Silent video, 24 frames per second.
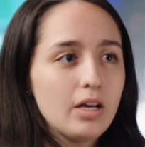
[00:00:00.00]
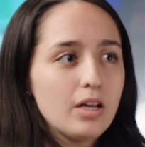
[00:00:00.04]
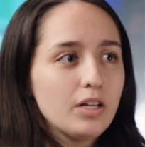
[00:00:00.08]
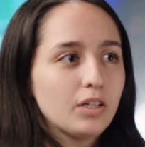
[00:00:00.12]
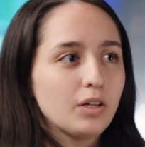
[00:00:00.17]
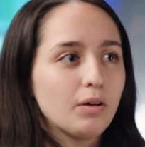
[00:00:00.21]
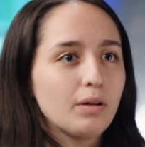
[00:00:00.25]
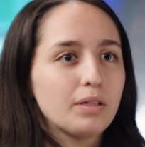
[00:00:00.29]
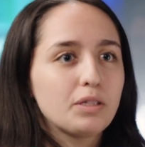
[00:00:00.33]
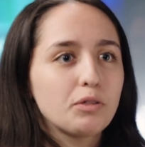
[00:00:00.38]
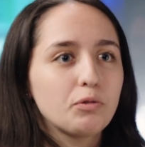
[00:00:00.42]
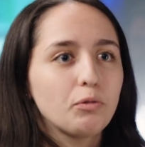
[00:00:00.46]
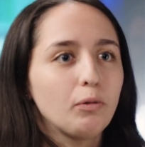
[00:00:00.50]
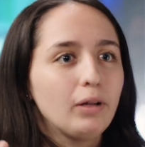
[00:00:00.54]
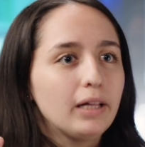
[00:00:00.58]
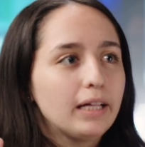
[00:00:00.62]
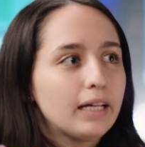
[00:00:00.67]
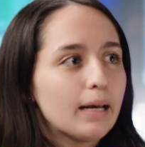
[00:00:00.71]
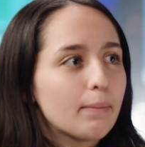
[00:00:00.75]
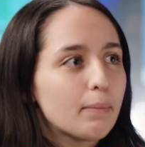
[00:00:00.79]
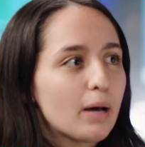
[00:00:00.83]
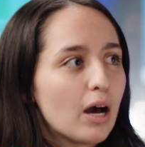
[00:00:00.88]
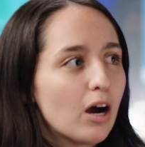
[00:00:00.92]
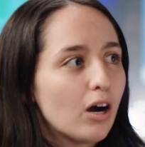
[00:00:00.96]
So it's
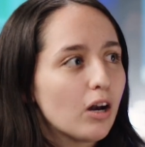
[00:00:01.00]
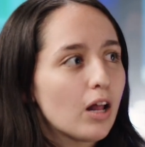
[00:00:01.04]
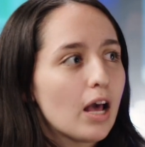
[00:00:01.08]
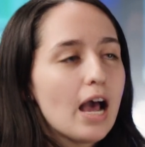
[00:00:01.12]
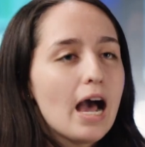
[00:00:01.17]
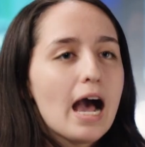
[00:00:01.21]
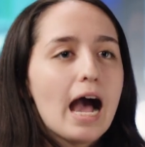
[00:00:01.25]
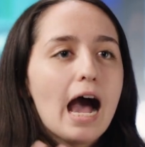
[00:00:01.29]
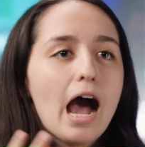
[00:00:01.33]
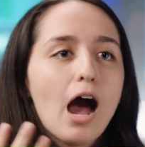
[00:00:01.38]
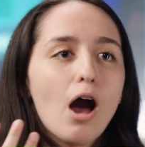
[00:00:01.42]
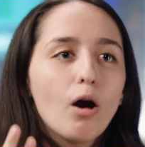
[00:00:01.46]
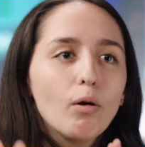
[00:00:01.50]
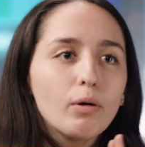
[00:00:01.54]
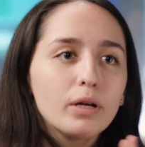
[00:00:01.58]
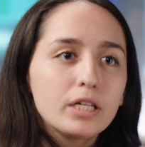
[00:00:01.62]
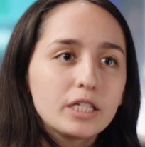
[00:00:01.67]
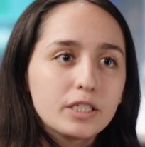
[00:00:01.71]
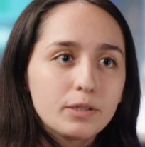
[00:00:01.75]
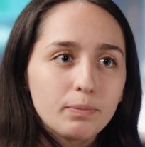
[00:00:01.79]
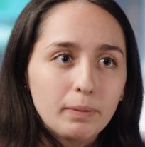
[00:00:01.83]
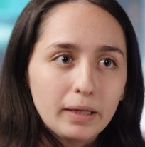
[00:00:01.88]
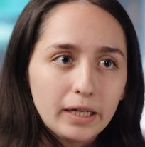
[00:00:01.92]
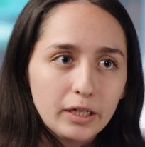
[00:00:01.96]
really about how
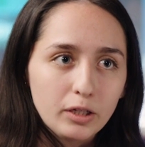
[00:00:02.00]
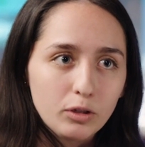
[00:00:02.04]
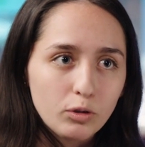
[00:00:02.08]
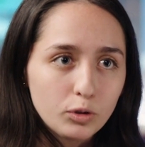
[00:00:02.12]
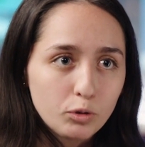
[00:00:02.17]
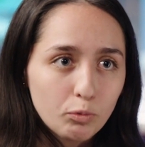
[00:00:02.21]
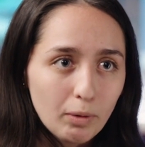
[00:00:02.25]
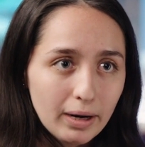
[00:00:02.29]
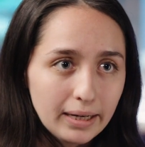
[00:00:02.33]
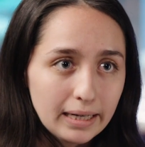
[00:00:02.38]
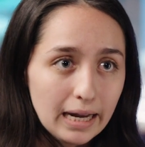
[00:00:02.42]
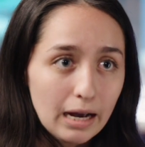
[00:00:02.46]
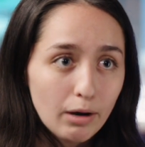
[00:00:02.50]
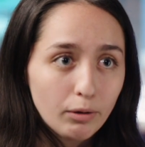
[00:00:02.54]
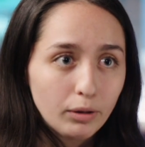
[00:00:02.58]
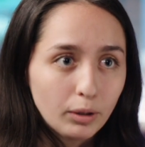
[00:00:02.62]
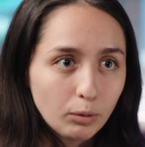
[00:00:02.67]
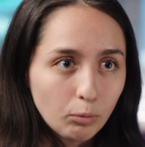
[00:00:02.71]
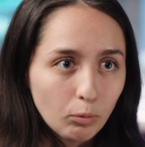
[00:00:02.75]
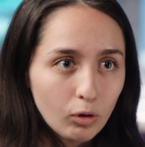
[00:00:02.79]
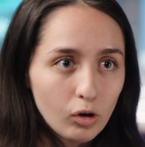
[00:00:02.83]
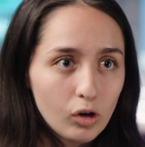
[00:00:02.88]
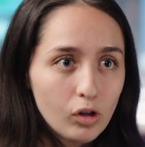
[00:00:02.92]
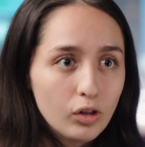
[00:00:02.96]
it's being used right now in the
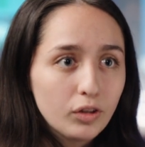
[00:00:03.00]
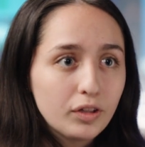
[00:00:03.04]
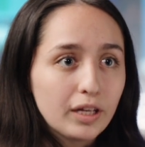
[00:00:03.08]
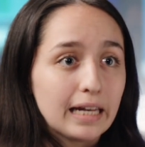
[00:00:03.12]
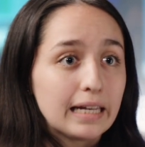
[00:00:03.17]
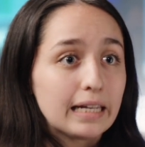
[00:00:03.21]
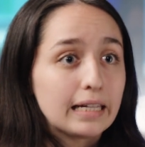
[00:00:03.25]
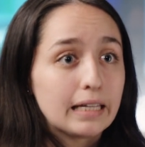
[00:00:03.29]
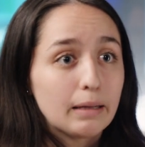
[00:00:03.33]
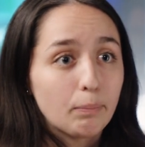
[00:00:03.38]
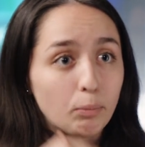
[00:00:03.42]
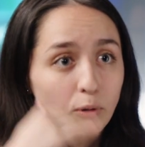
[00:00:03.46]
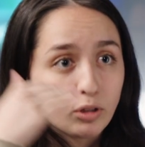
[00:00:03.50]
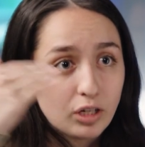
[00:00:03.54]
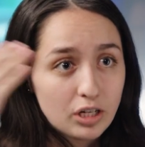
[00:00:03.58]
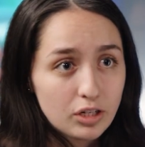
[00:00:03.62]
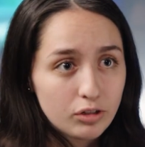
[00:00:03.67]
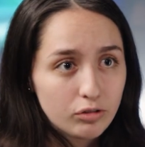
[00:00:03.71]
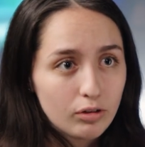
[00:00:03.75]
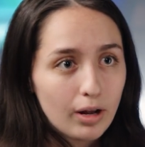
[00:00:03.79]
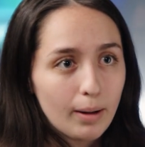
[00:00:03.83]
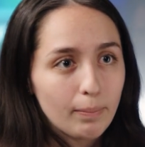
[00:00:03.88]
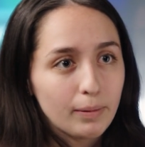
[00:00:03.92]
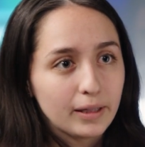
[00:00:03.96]
world in the
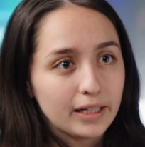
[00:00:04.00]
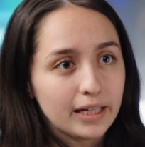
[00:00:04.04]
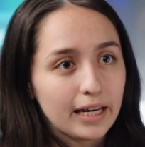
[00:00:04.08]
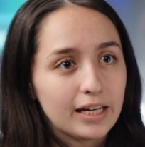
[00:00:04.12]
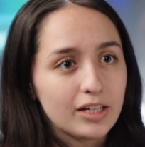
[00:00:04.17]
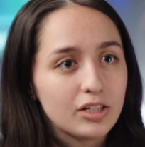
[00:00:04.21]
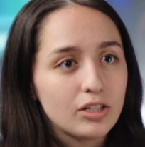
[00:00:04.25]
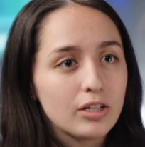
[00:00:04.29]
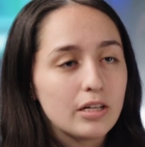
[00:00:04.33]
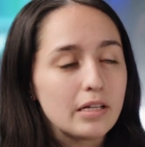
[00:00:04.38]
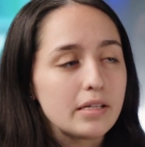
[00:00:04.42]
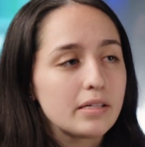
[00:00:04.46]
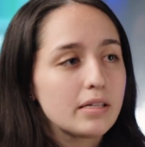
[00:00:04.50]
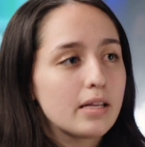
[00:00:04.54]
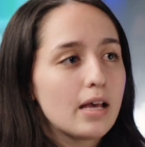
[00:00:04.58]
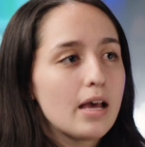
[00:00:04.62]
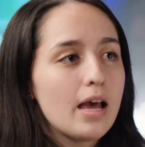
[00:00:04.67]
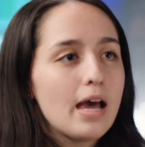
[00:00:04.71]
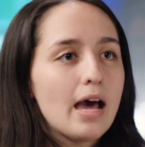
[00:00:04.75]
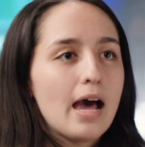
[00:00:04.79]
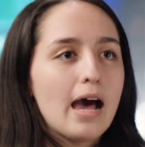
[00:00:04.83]
potential applications.